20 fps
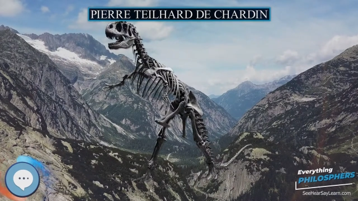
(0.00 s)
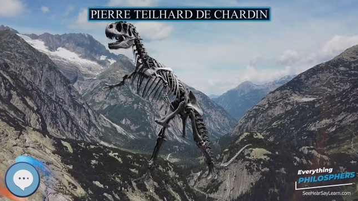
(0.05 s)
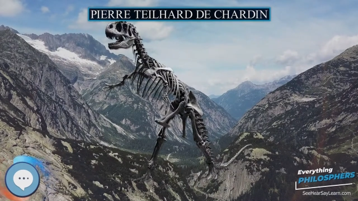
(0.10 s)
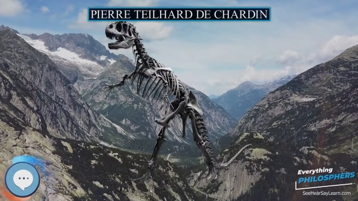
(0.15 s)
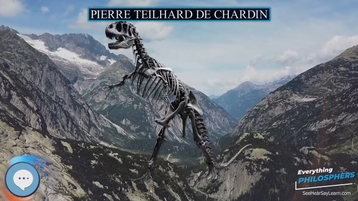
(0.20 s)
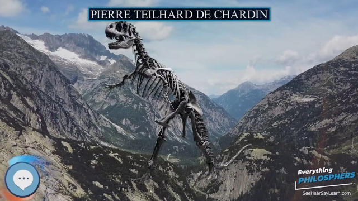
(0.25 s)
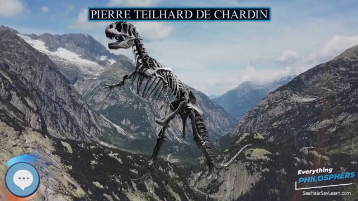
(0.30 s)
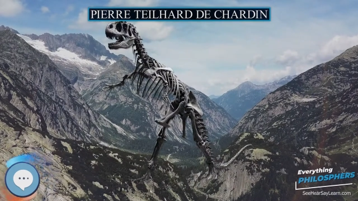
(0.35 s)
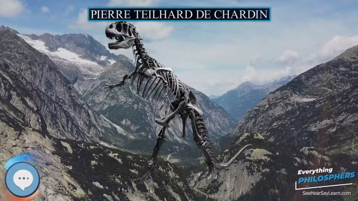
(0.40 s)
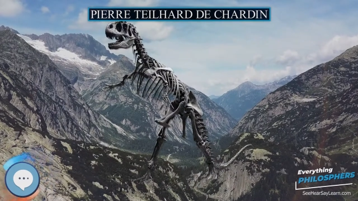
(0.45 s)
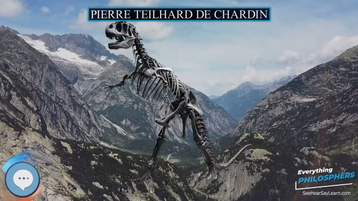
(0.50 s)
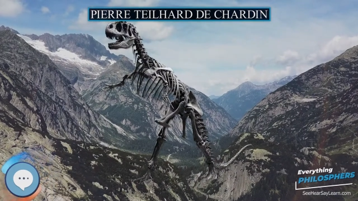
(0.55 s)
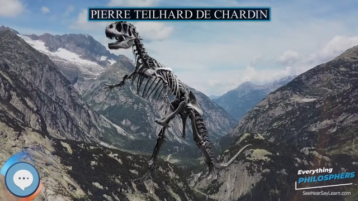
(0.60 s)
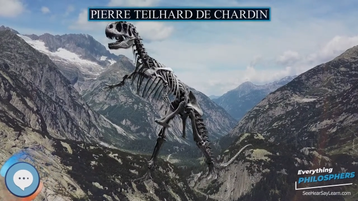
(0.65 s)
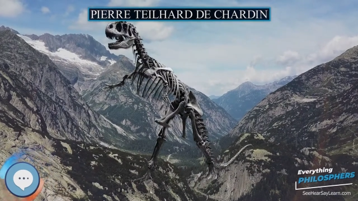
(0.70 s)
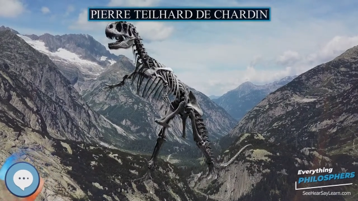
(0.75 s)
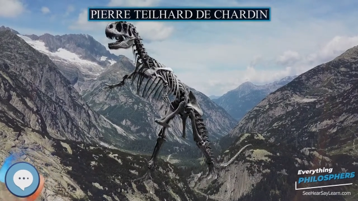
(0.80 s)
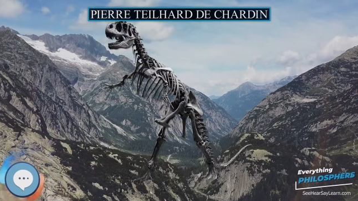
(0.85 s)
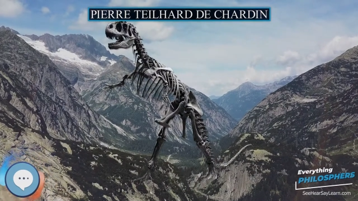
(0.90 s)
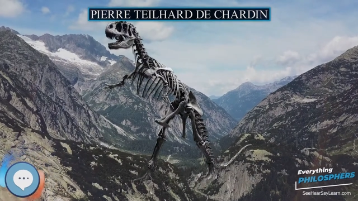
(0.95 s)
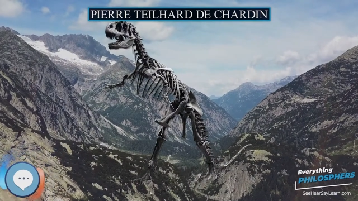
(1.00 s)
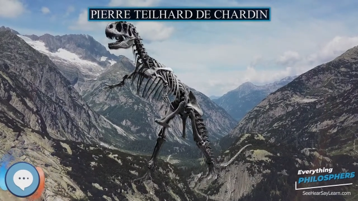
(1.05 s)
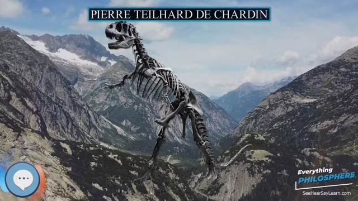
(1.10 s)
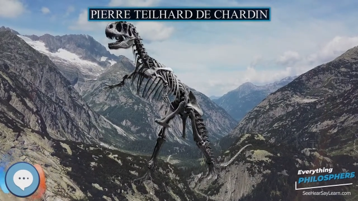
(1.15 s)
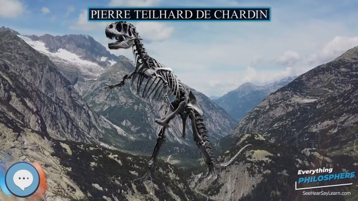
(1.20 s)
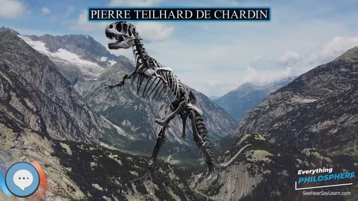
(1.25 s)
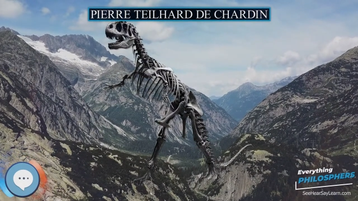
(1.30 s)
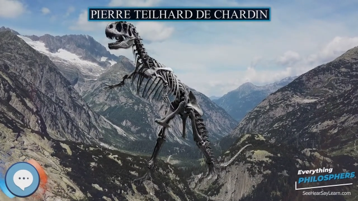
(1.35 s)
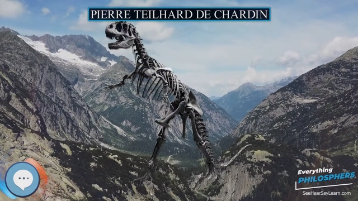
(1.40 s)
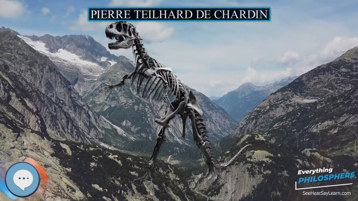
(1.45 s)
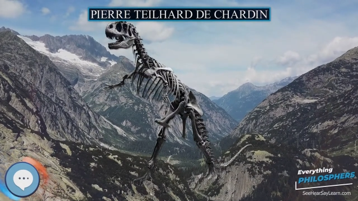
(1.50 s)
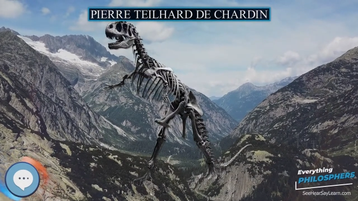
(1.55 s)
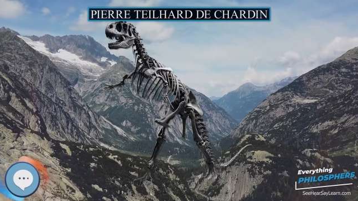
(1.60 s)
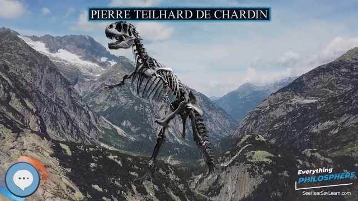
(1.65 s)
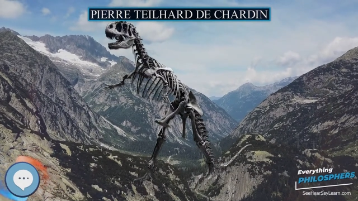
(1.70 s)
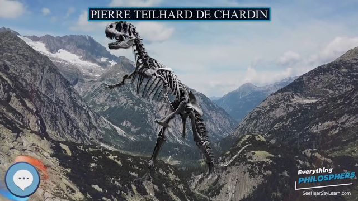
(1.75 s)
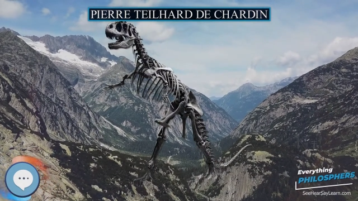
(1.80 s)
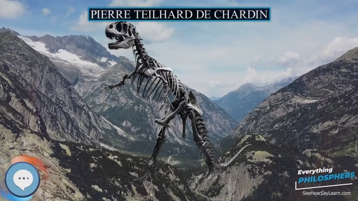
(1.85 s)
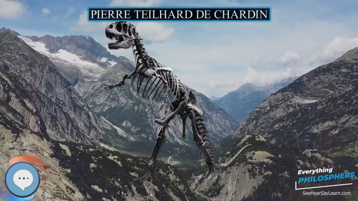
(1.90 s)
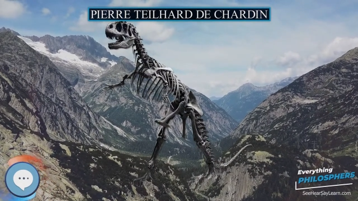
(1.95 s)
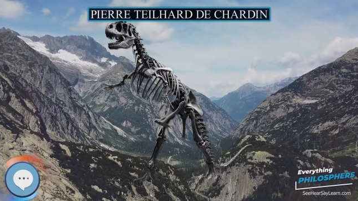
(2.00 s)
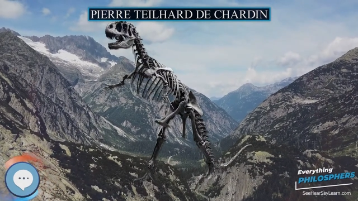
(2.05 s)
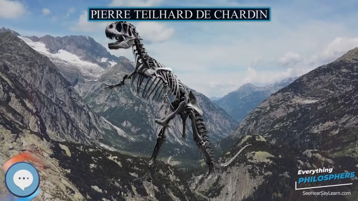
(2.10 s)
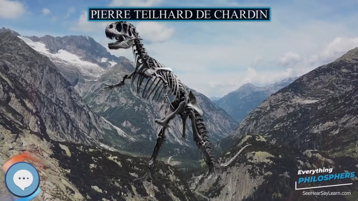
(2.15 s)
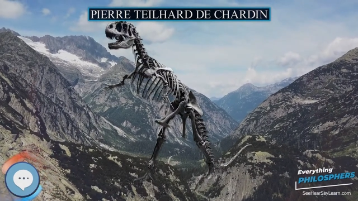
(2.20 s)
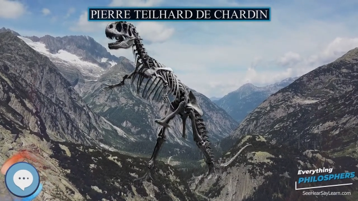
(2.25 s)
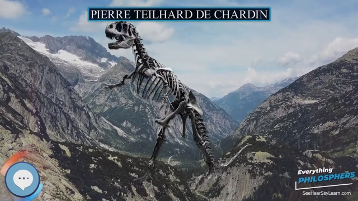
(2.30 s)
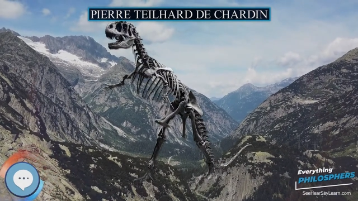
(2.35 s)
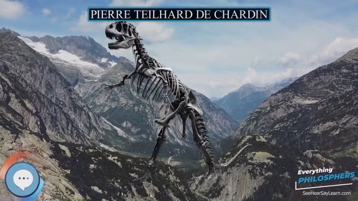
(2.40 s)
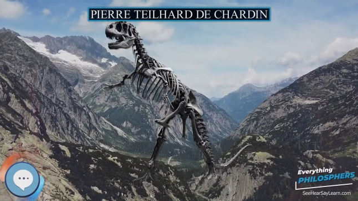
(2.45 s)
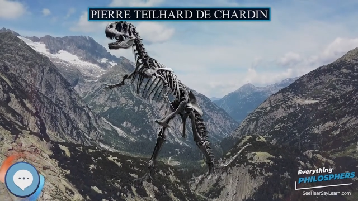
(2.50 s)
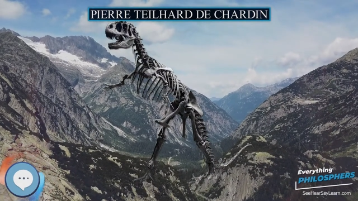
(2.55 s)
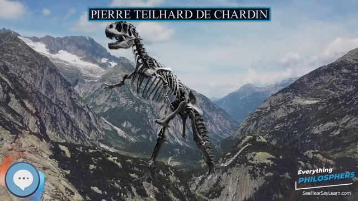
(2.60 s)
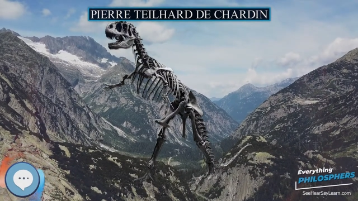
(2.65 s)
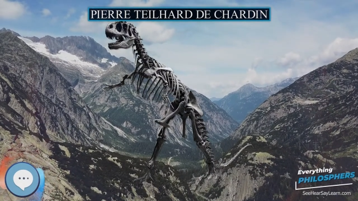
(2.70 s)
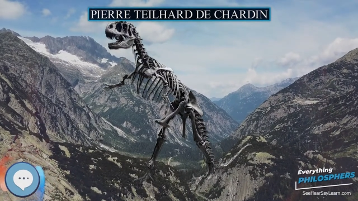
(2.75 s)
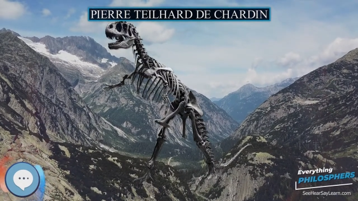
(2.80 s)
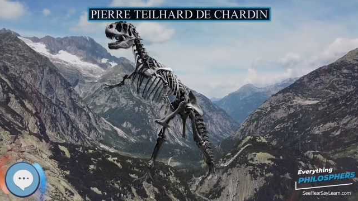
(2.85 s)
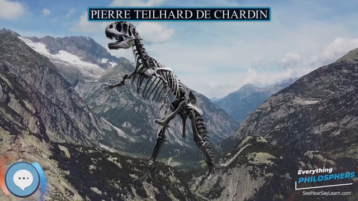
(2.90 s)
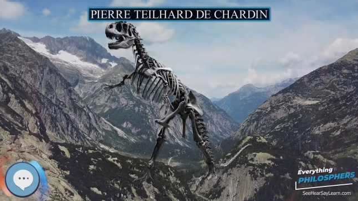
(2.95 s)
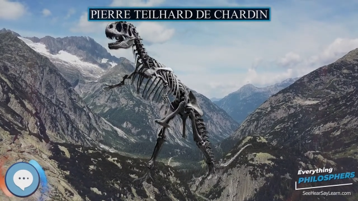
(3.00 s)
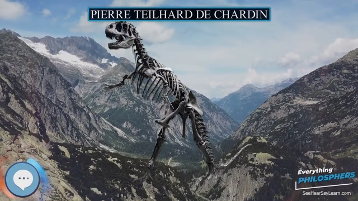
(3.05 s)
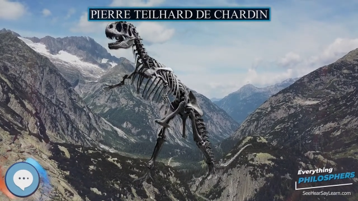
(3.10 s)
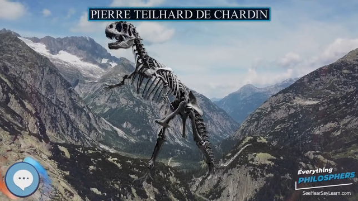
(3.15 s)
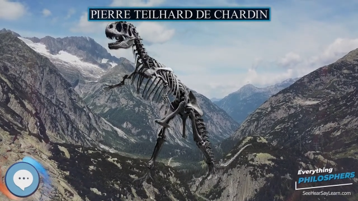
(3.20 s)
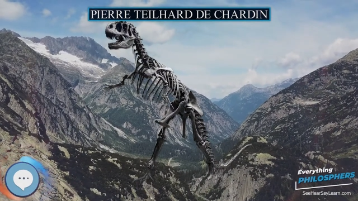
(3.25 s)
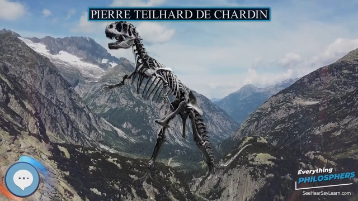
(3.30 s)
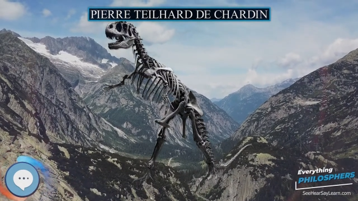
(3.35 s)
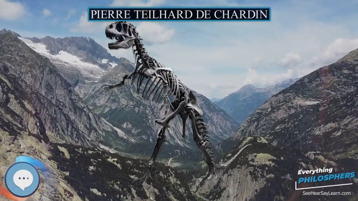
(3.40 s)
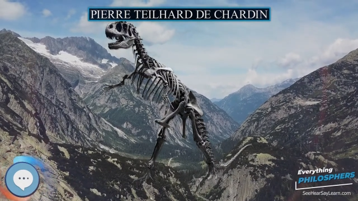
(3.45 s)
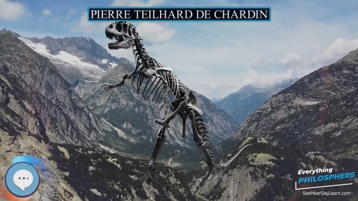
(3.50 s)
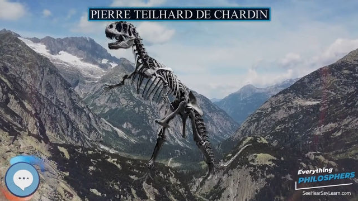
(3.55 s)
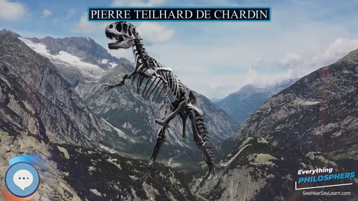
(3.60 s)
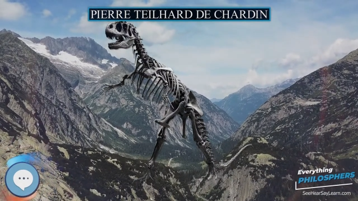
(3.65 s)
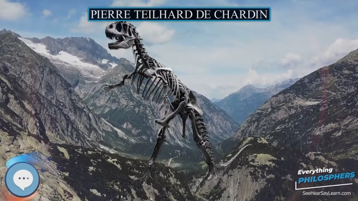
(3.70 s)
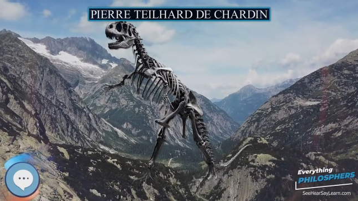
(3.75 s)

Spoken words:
Nobody's mouth can be seen.